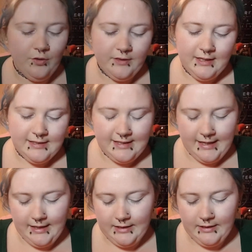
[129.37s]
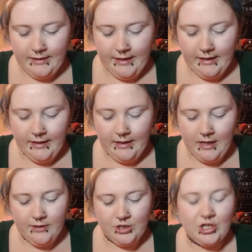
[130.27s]
got this in
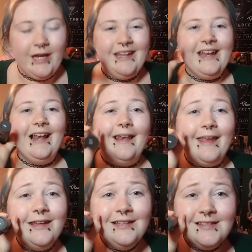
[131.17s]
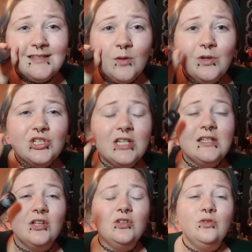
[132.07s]
the shade Lace, which is
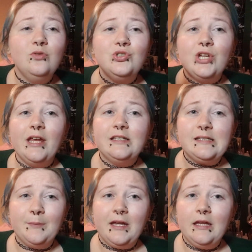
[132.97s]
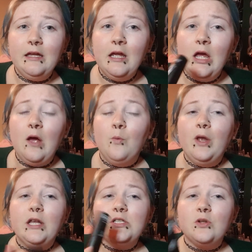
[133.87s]
a new shade to me.
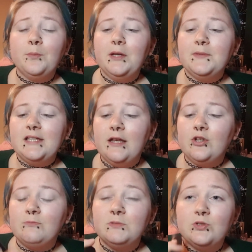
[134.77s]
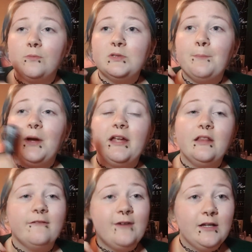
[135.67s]
When I stopped being a presenter and stopped
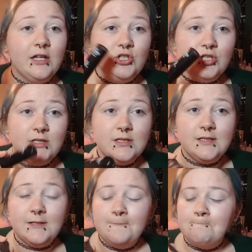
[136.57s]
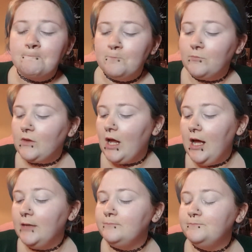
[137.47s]
buying the foundations,
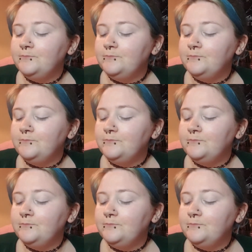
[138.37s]
I